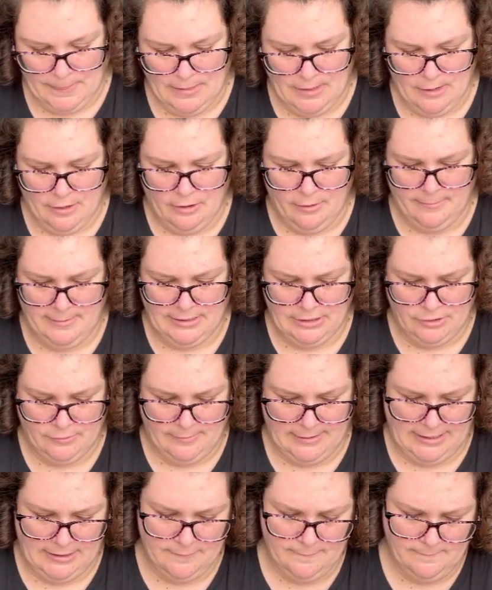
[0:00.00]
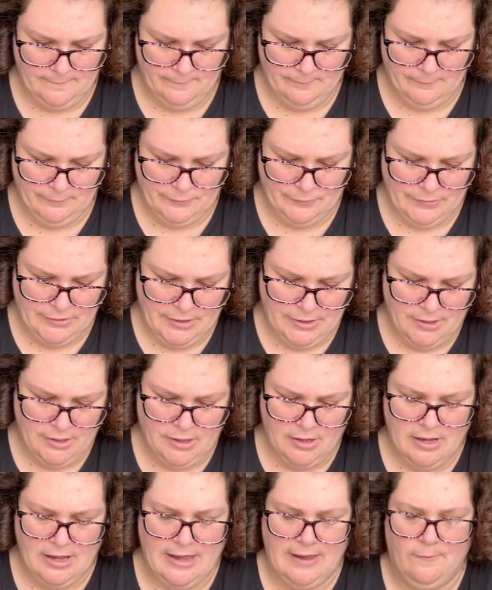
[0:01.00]
I'll be doing.
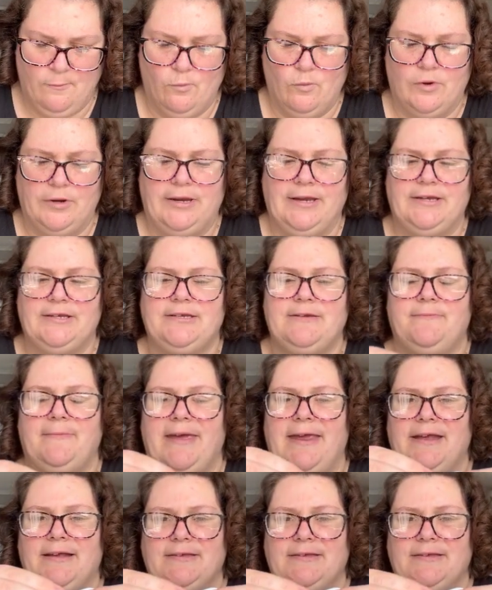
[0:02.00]
I'm wanting to make